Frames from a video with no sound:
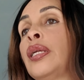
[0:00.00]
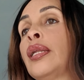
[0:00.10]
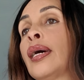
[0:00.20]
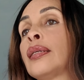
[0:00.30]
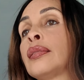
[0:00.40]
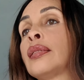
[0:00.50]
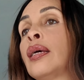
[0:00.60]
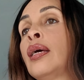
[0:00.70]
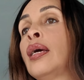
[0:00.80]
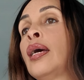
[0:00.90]
next
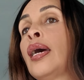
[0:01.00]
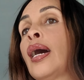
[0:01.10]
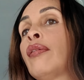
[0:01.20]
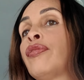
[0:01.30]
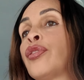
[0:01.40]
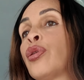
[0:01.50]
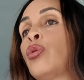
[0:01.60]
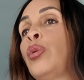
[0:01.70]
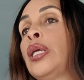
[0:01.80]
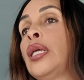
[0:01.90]
after
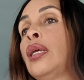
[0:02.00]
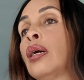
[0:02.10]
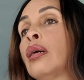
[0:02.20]
we